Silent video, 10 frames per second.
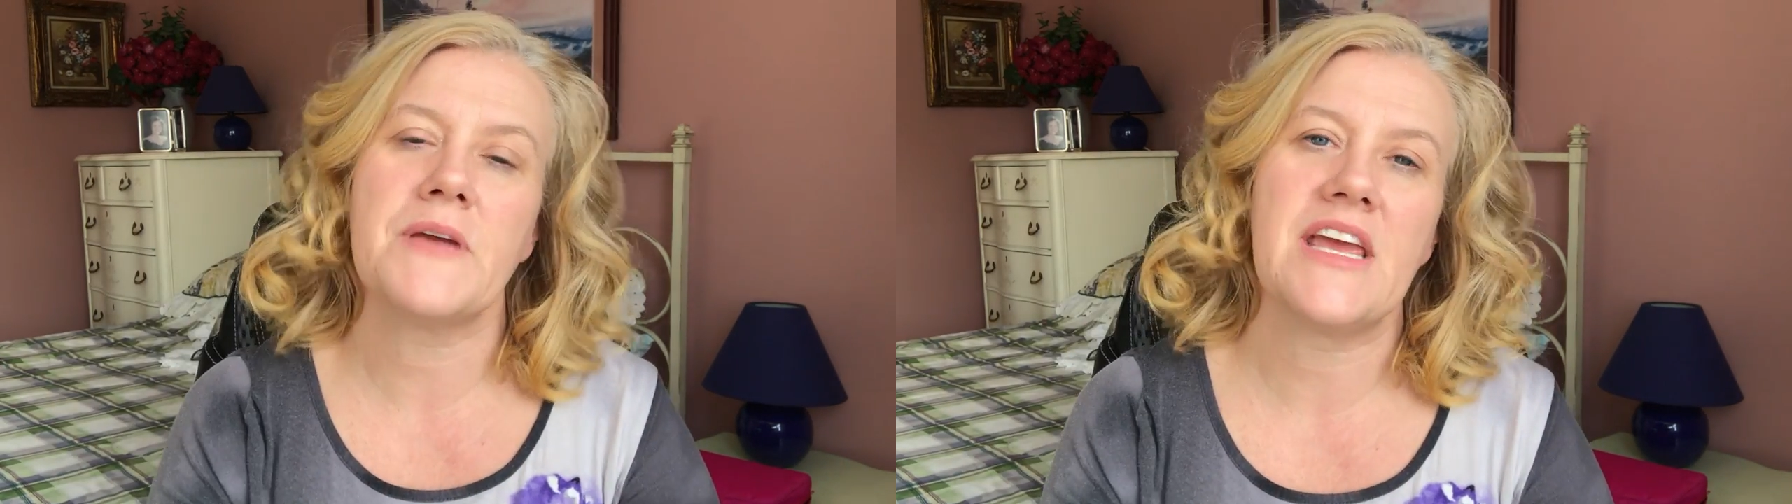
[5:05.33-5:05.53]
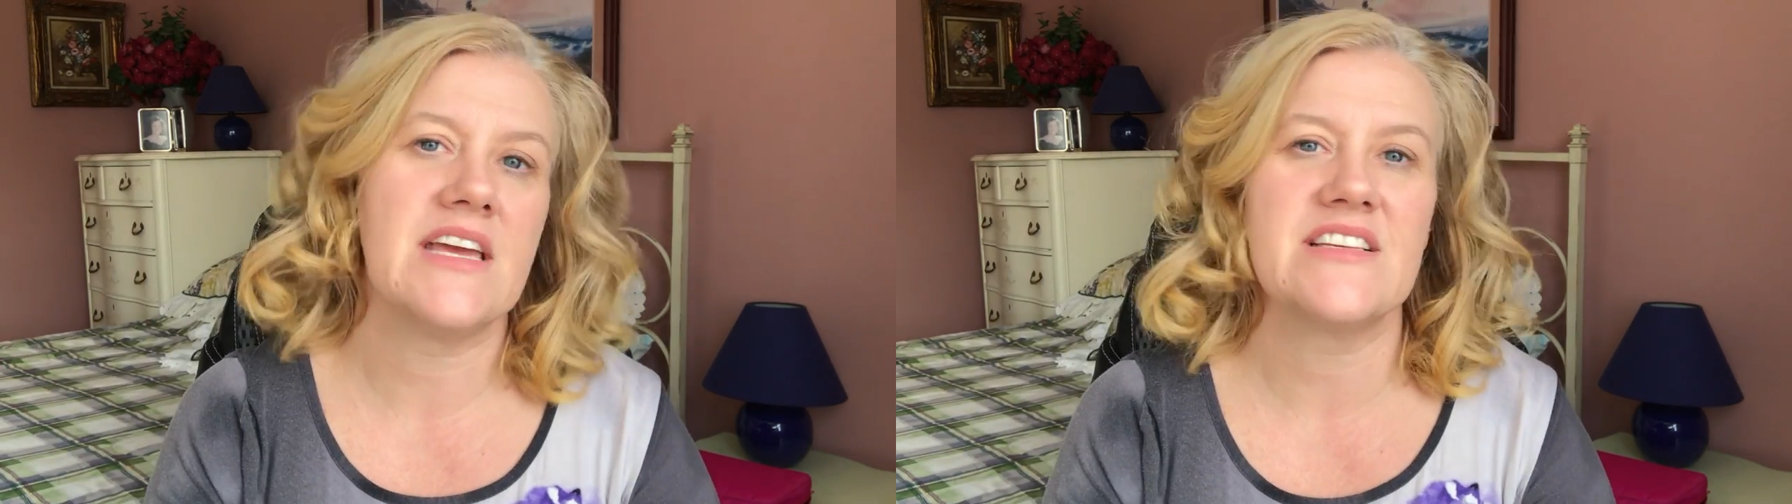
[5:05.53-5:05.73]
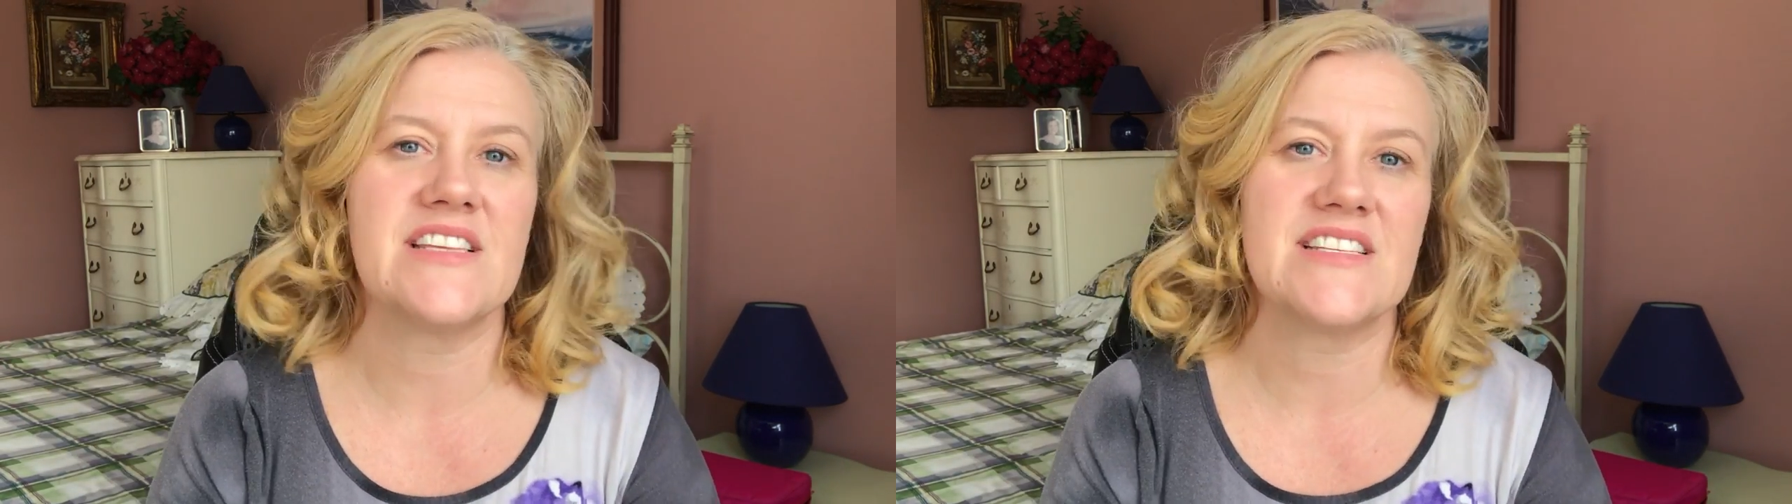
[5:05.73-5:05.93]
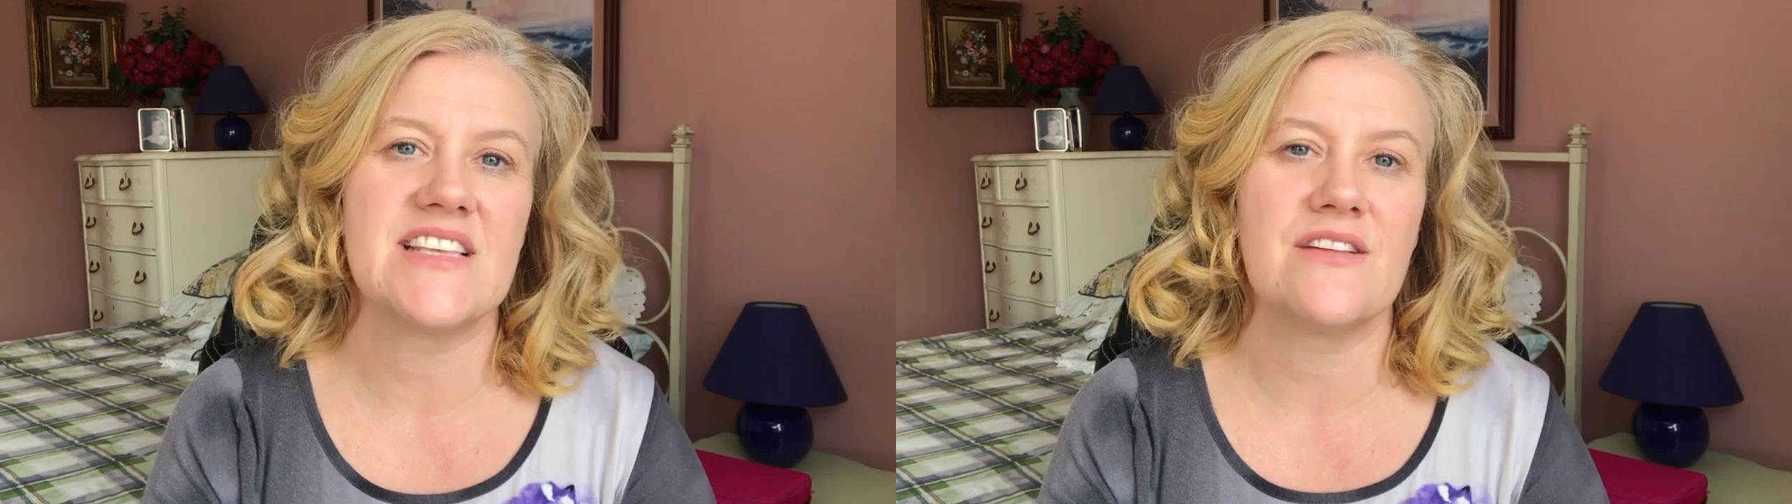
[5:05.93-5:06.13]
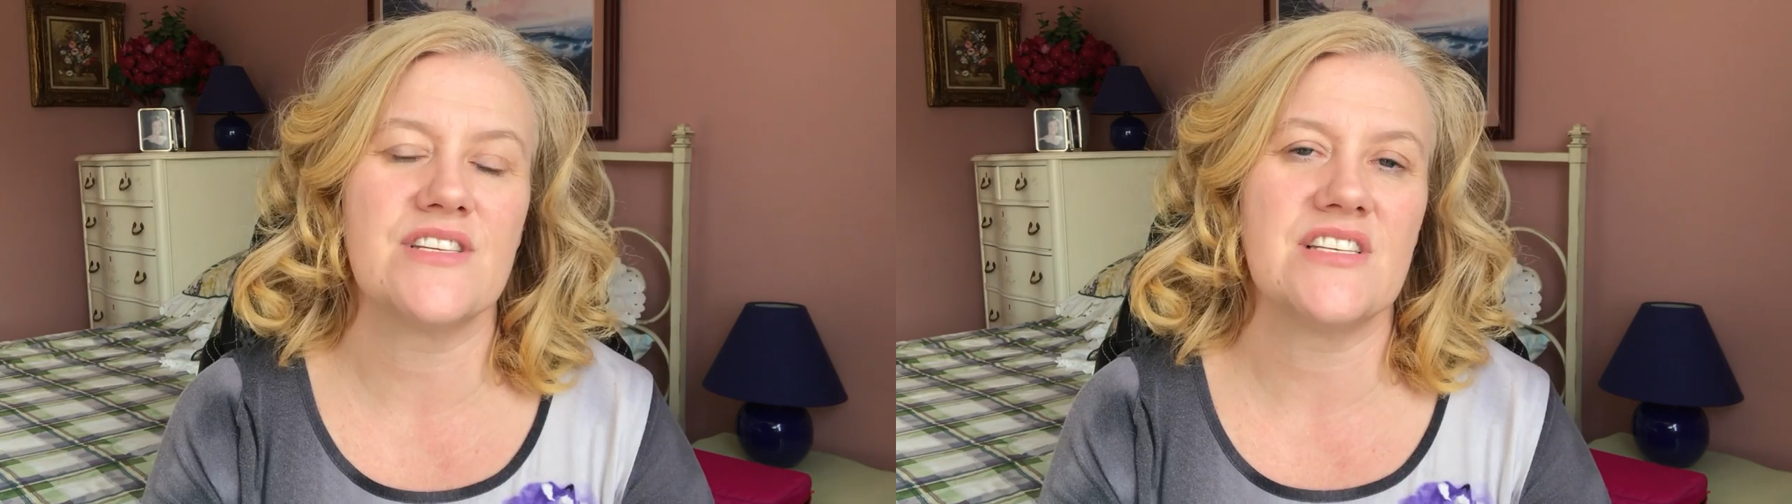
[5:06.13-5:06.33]
paying six
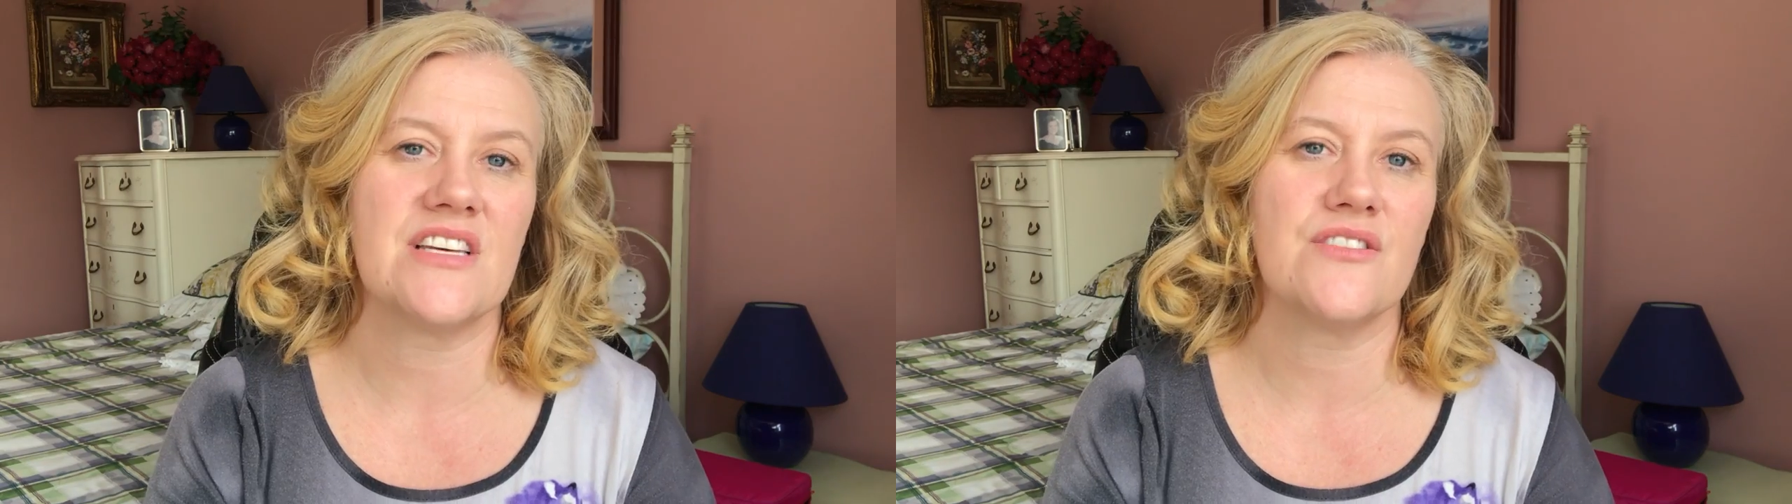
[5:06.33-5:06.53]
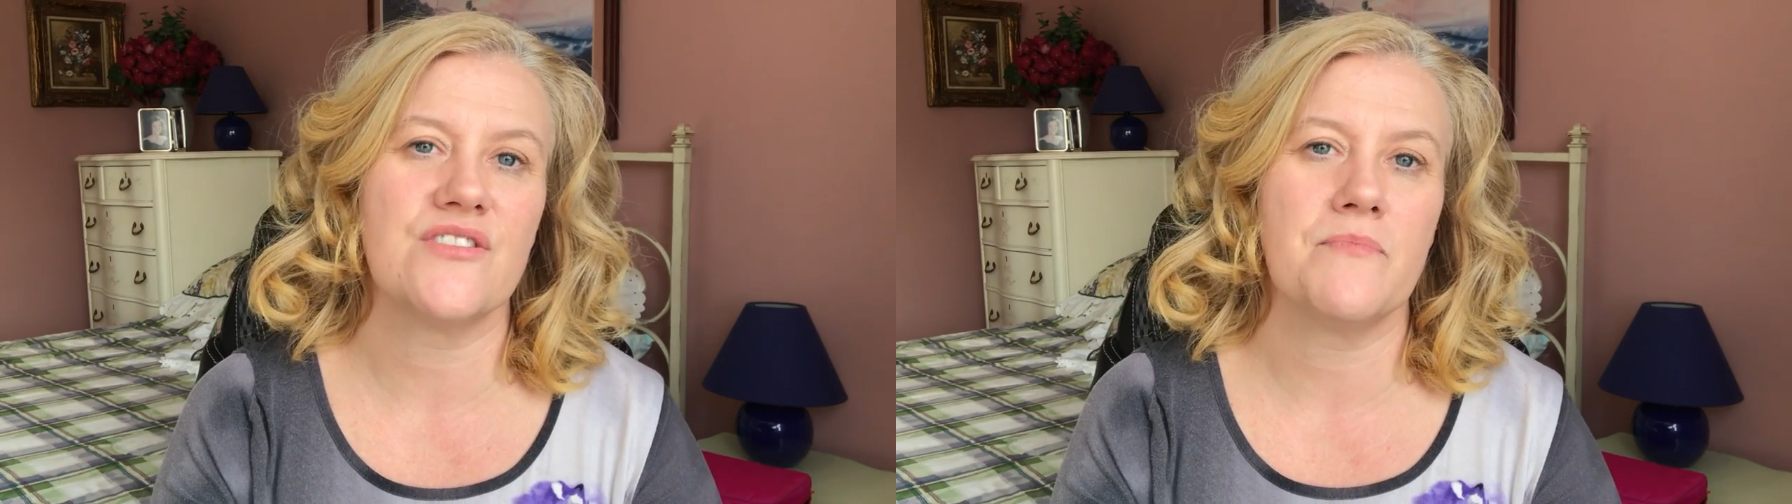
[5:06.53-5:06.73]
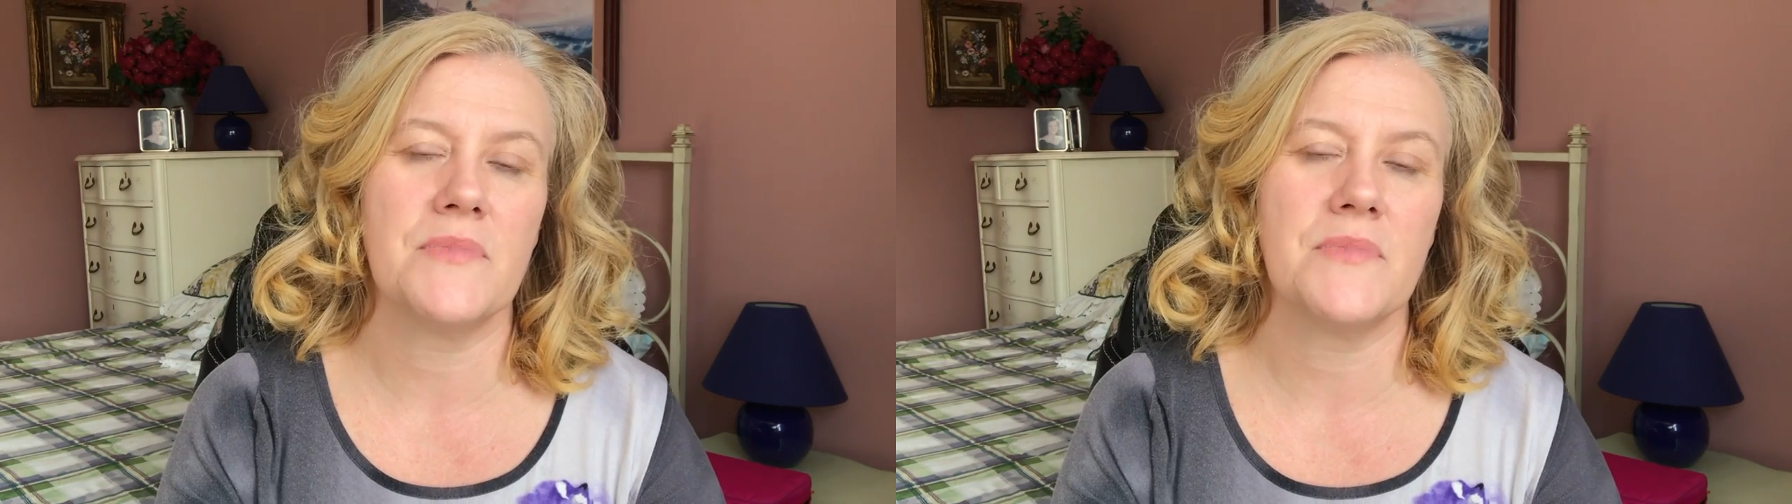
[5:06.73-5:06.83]
thousand dollars a